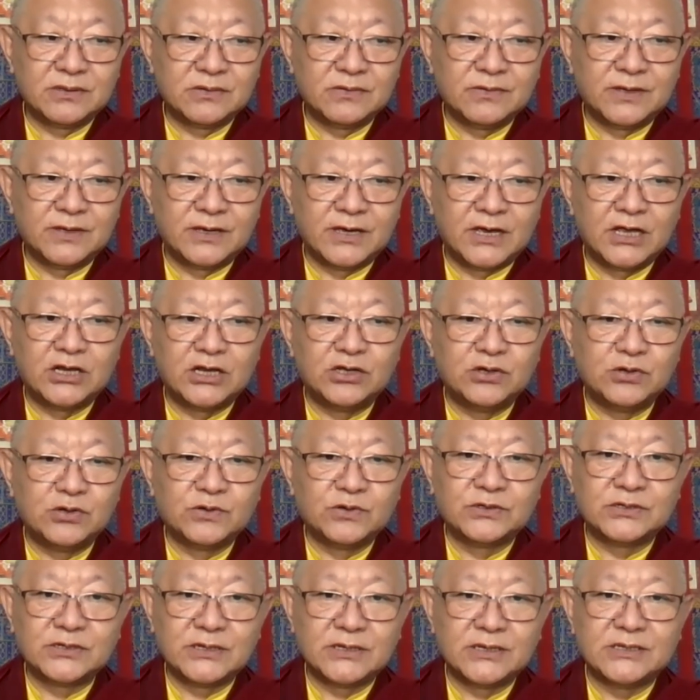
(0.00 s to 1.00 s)
we can
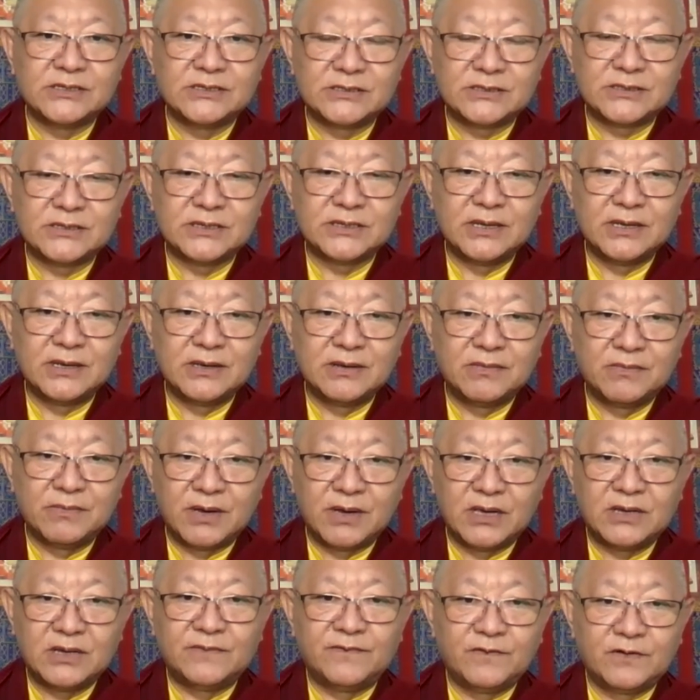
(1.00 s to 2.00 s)
use is
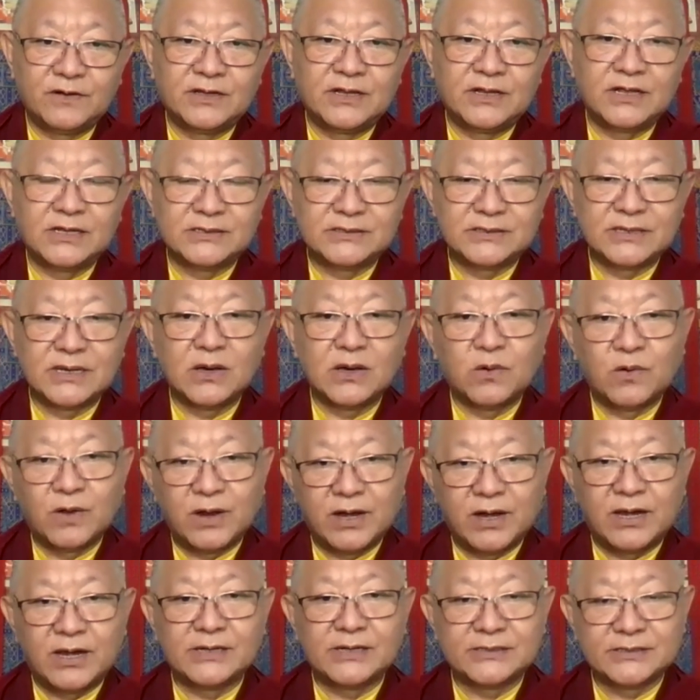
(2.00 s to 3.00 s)
mindfulness,
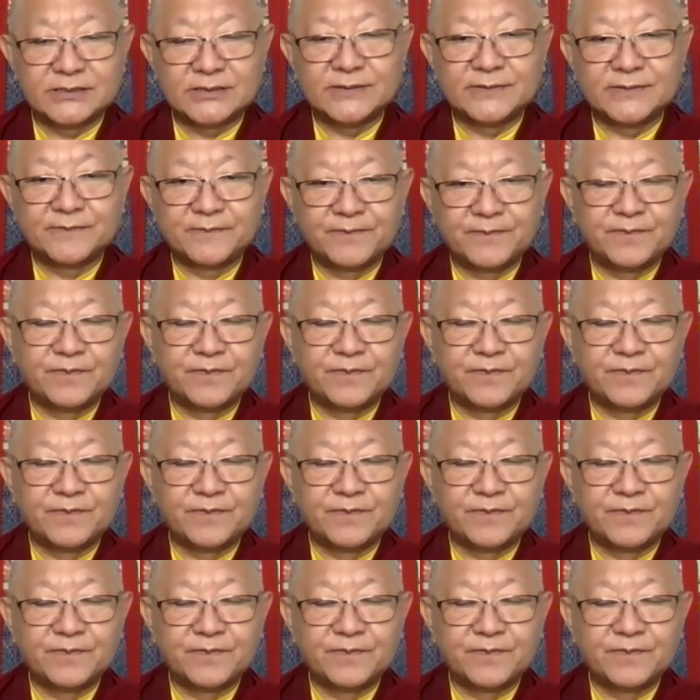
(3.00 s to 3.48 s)
awareness.